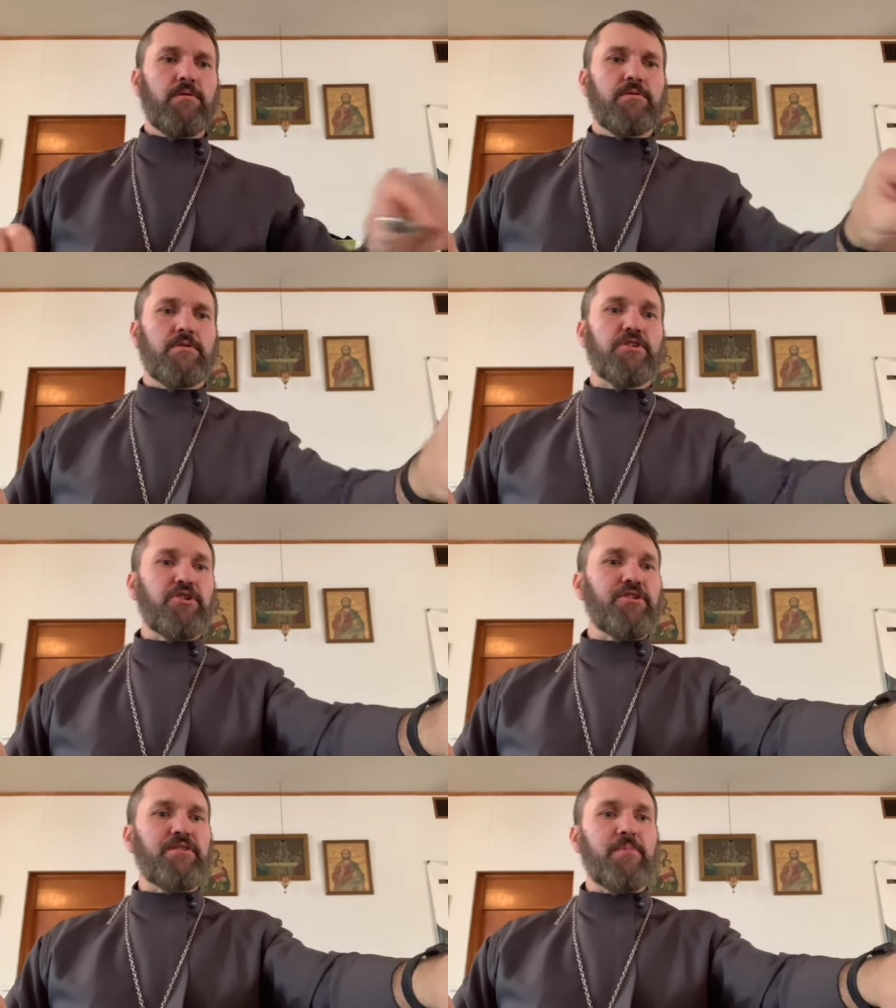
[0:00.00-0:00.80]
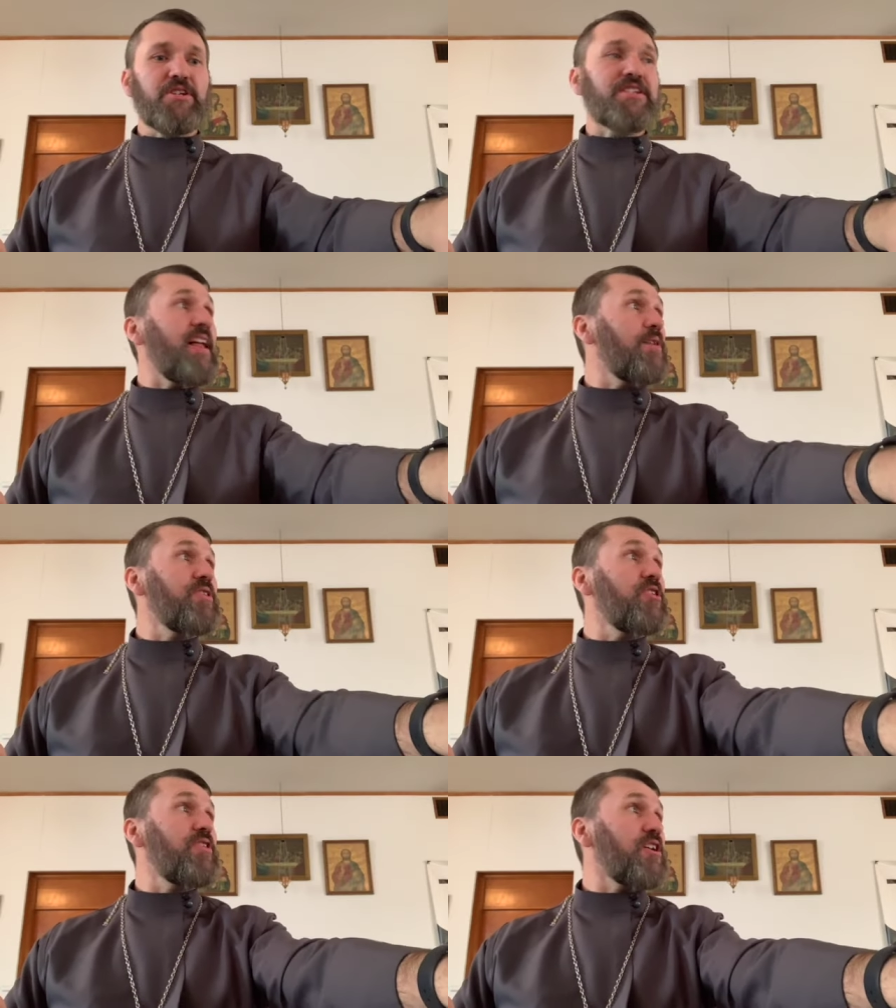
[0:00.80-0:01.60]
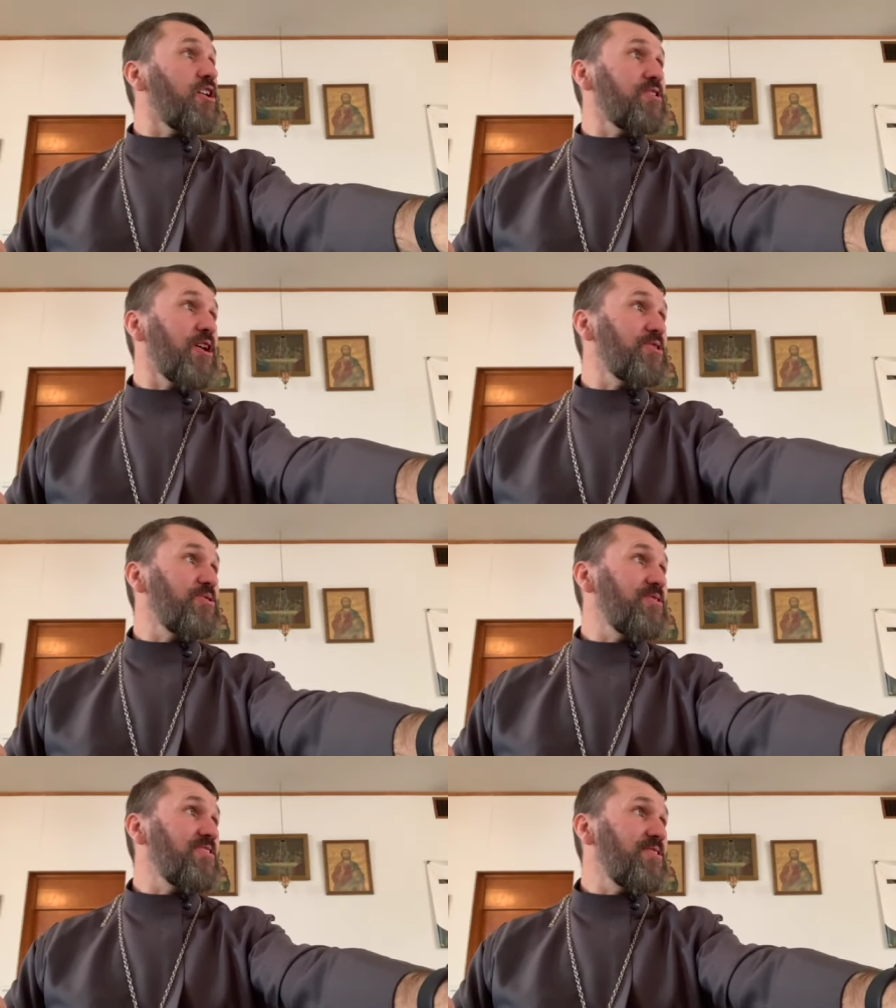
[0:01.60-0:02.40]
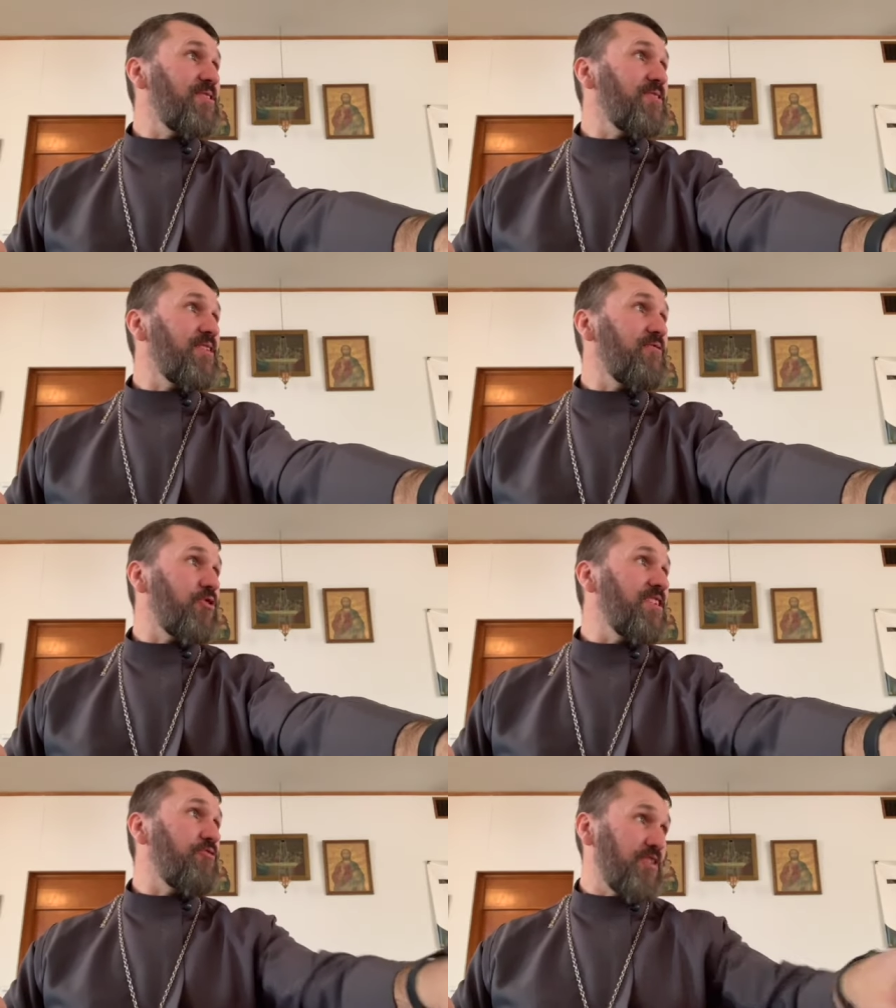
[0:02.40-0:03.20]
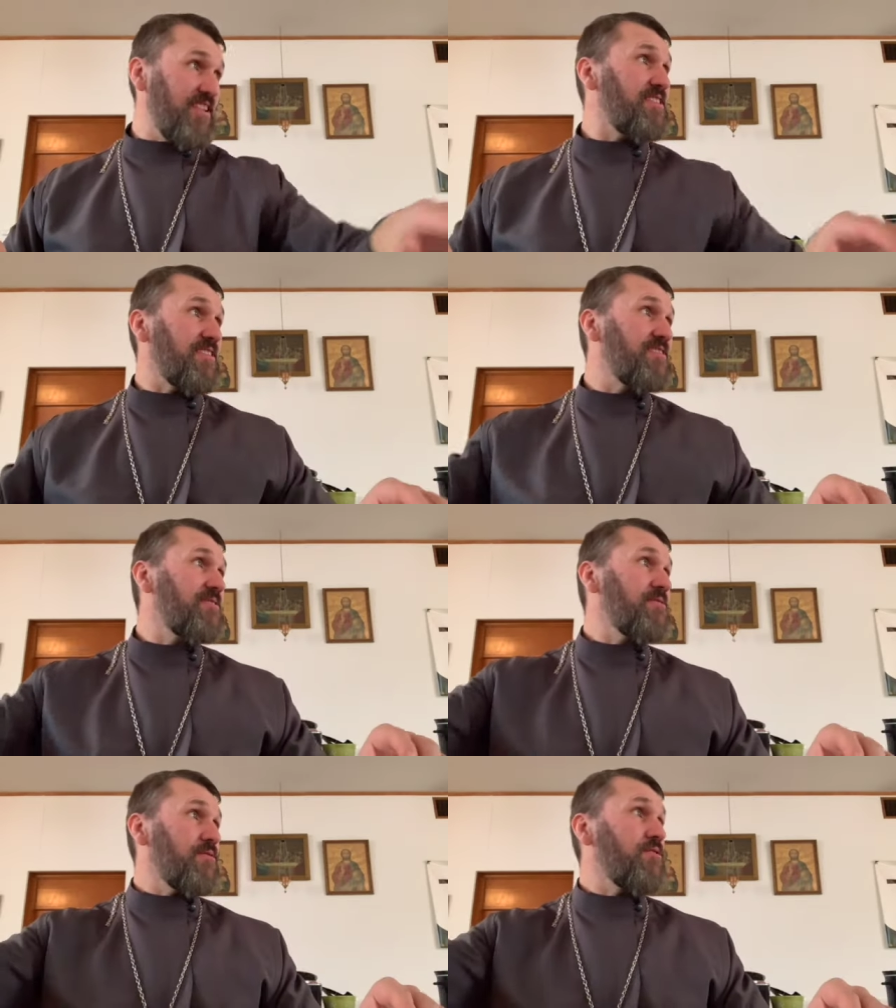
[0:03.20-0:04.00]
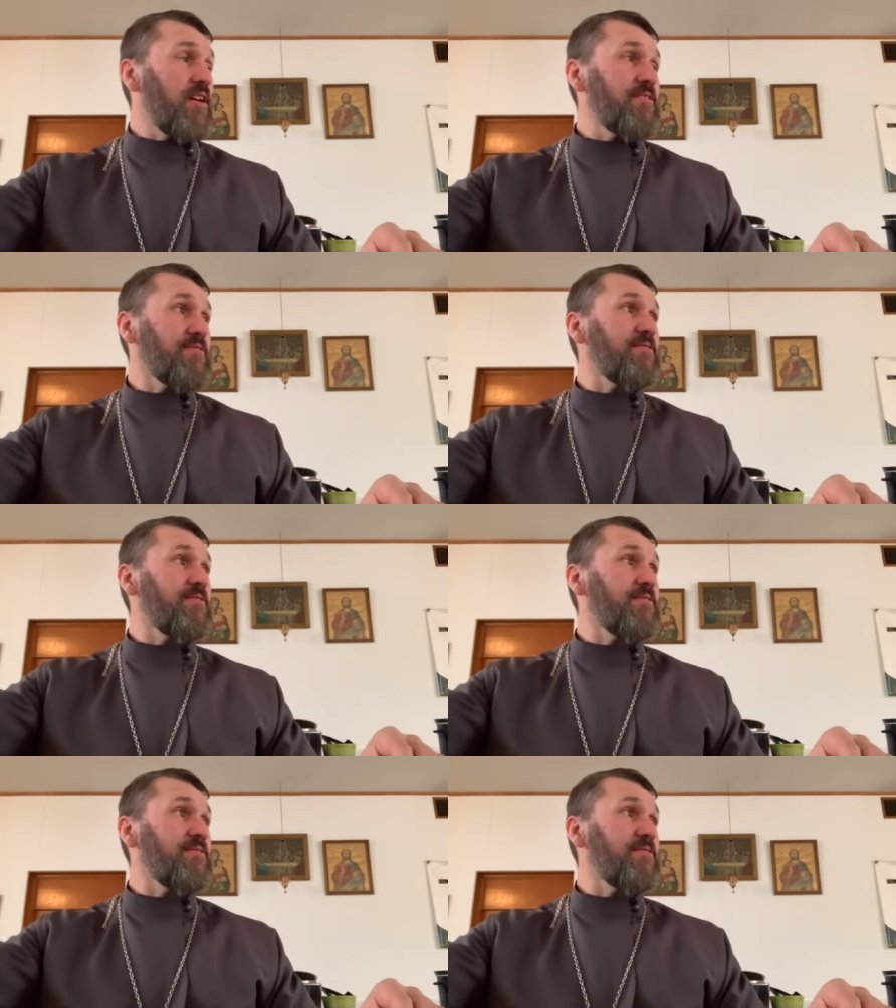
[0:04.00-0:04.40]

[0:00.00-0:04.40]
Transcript: This is good. I'm just glad we know that God talks to us, you know, like if, we're, if we listen, right?